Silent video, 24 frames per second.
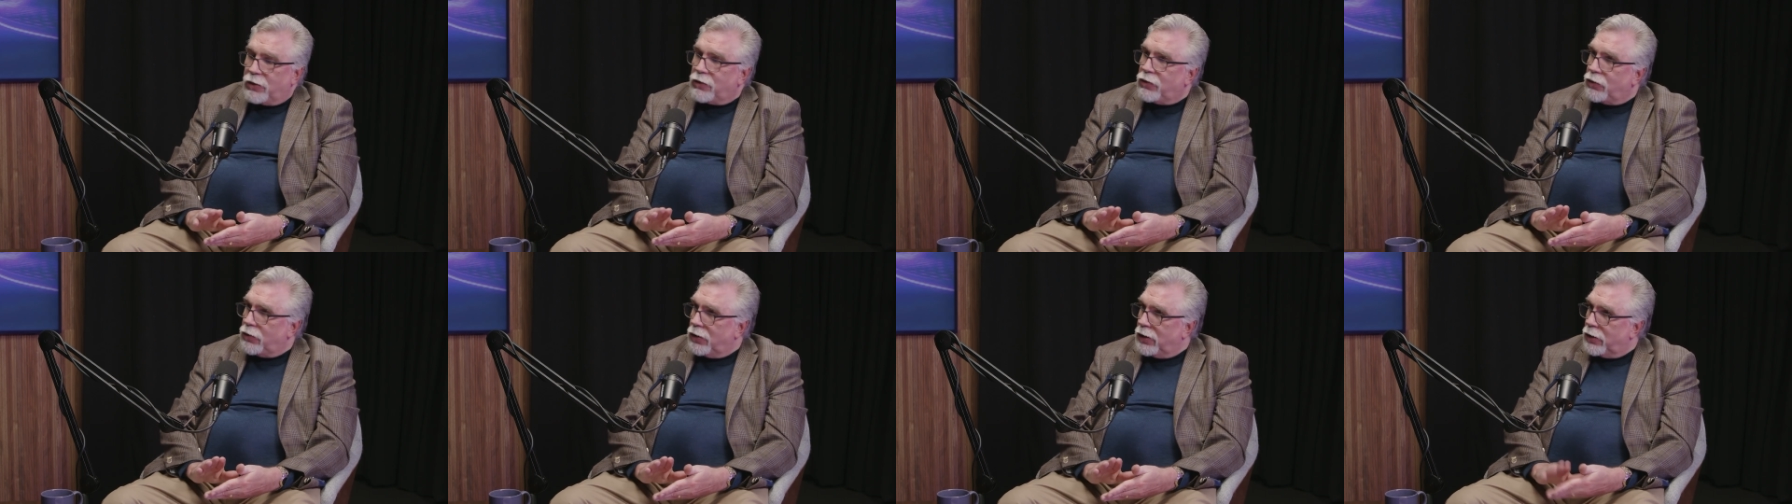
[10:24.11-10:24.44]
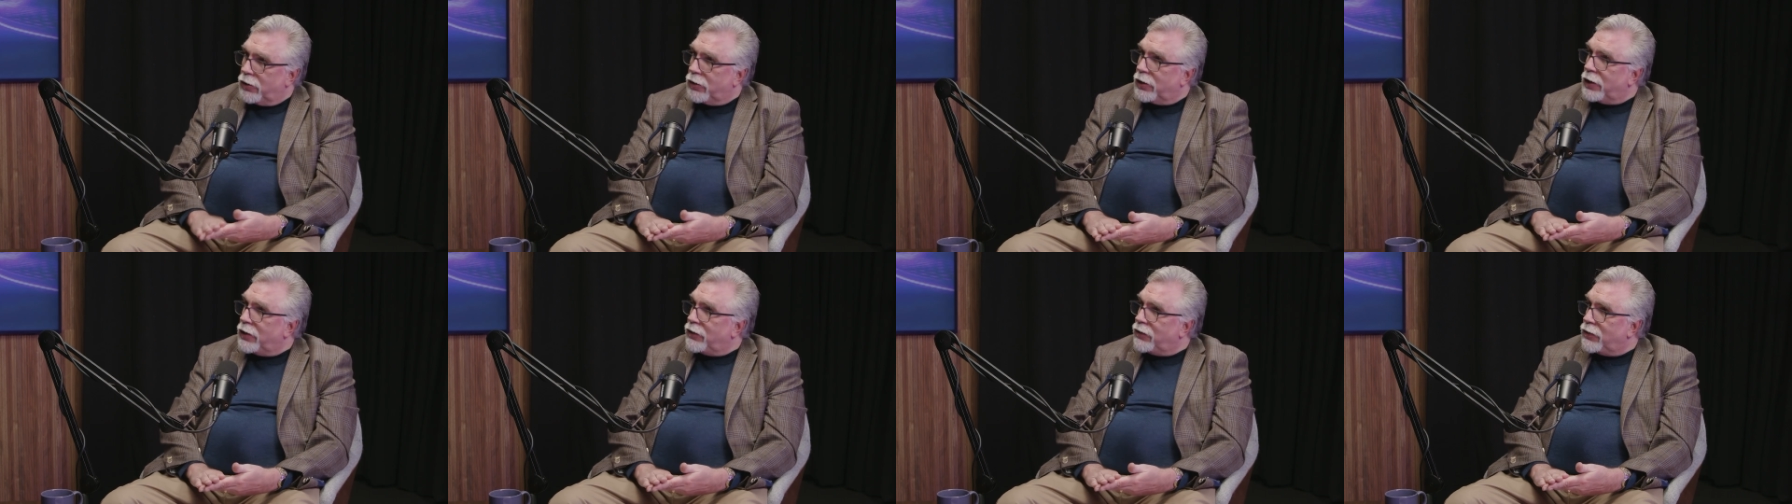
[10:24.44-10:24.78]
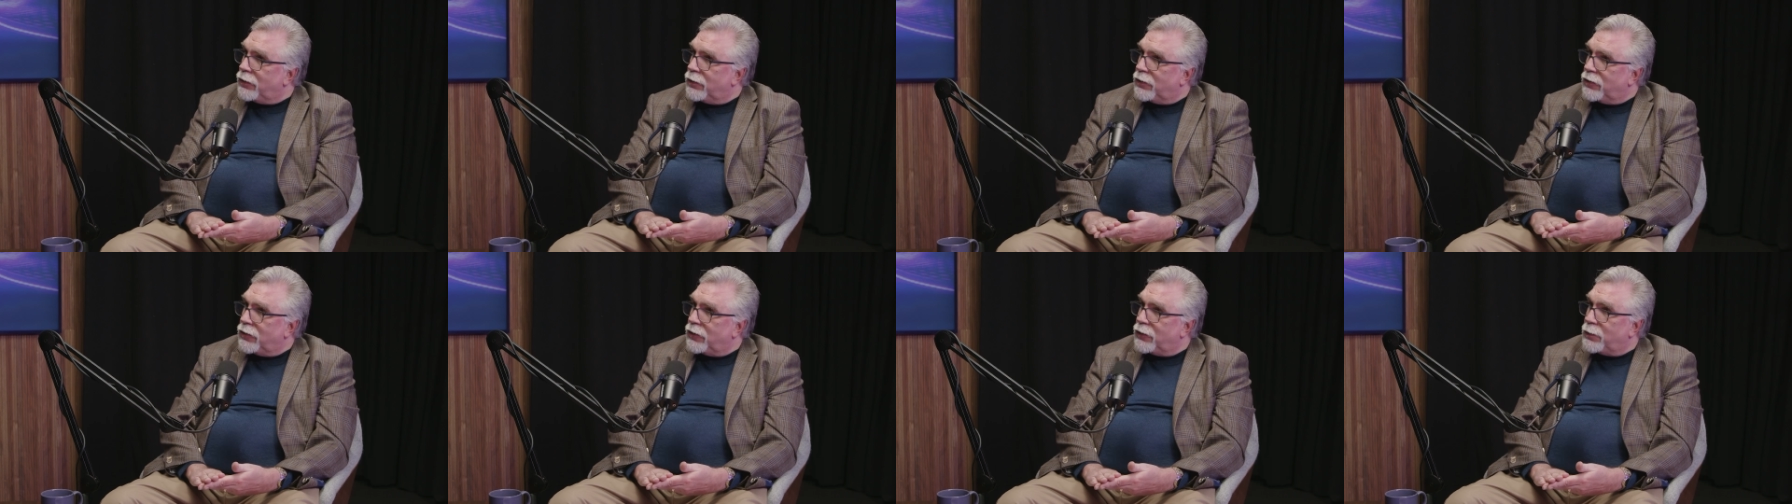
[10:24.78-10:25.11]
to alert
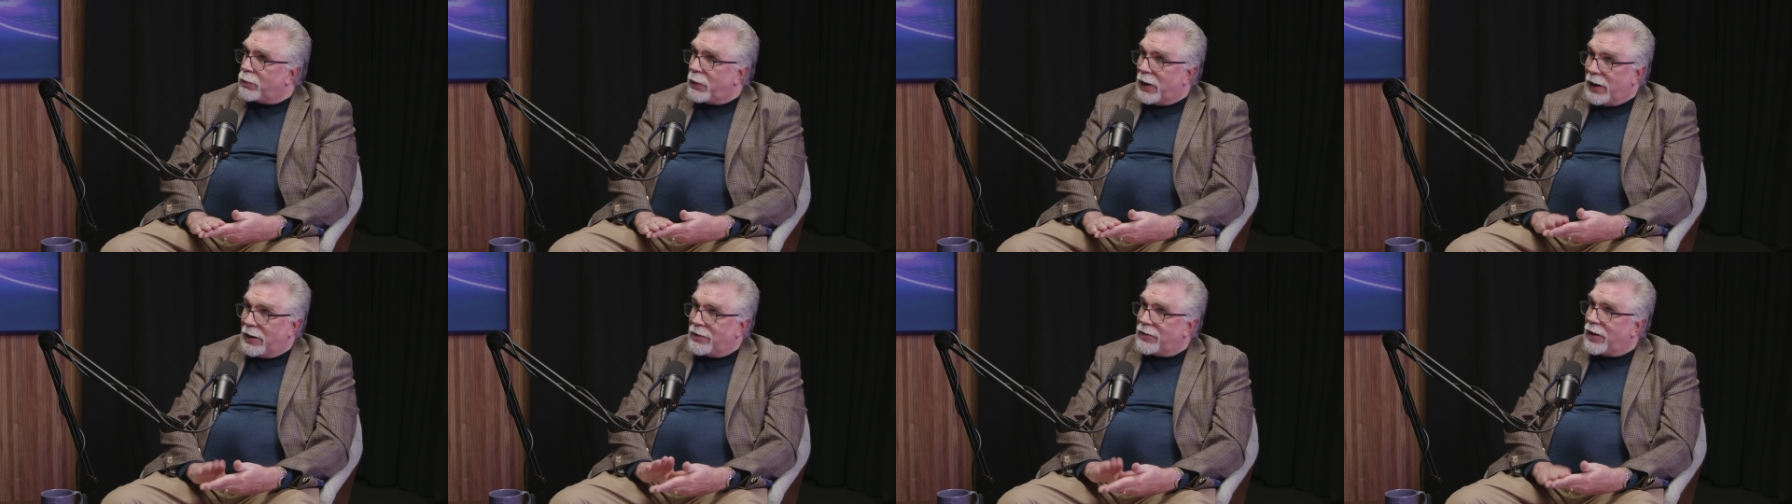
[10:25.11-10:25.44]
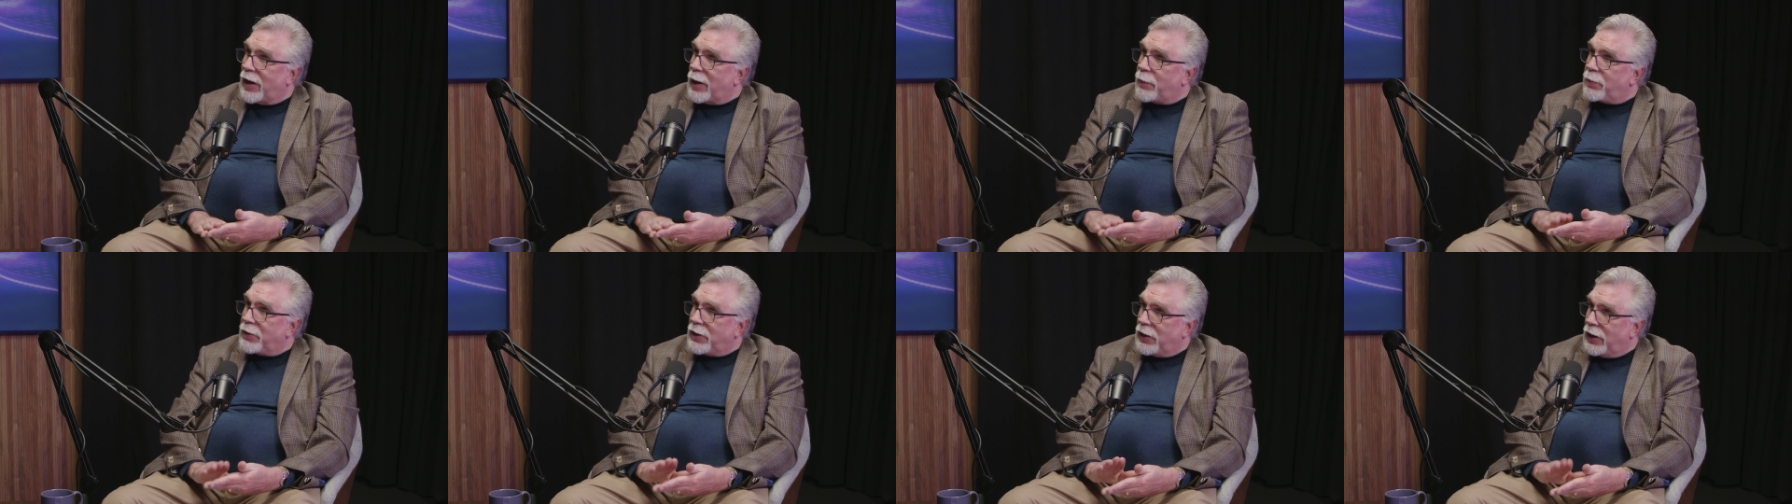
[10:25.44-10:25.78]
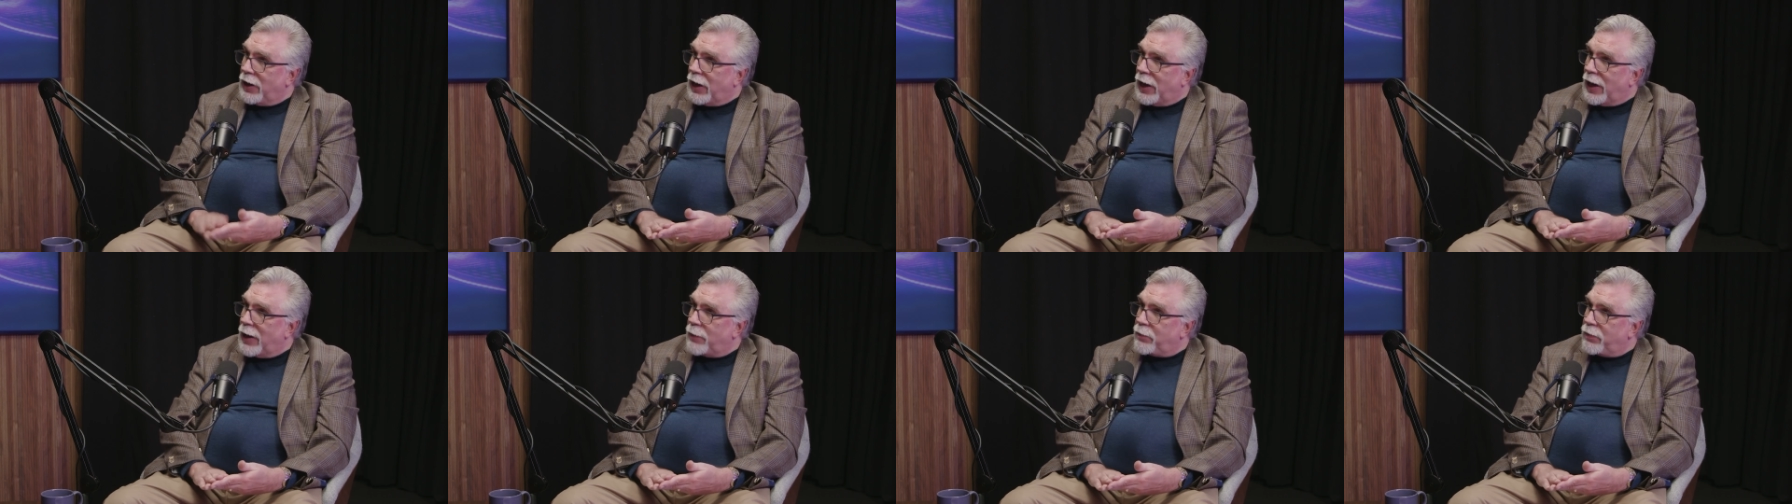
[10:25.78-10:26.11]
us just by a tap of
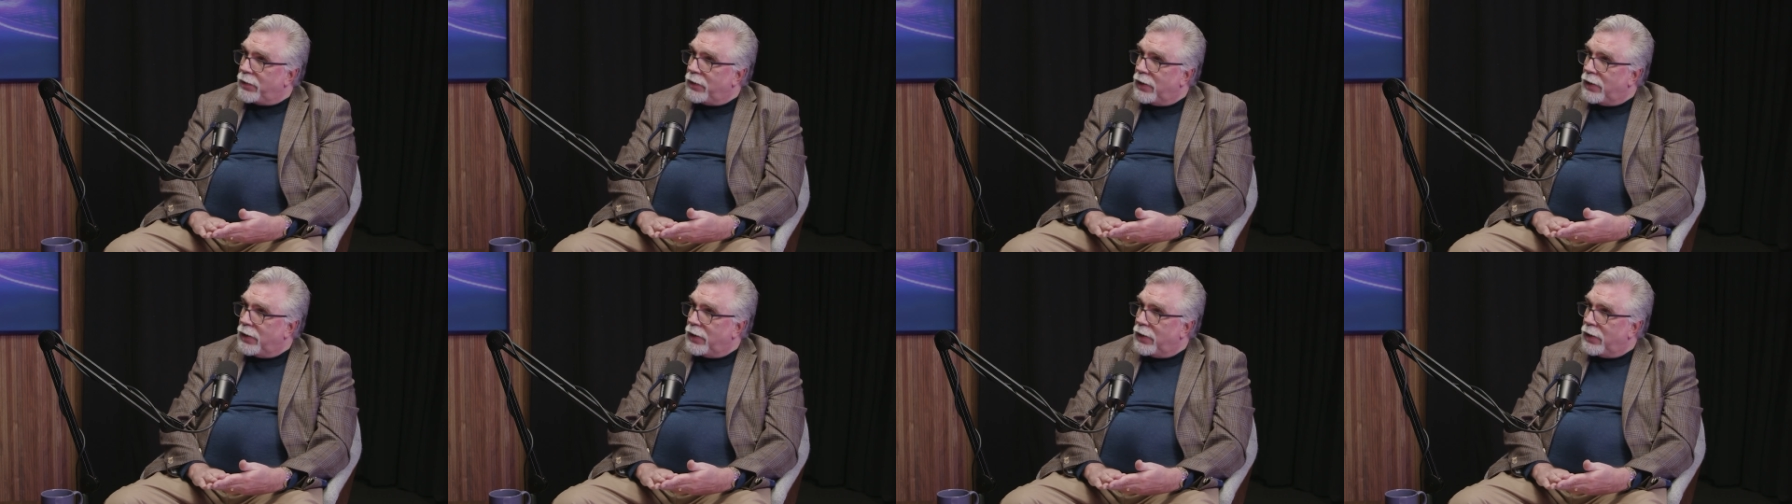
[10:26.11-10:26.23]
the app,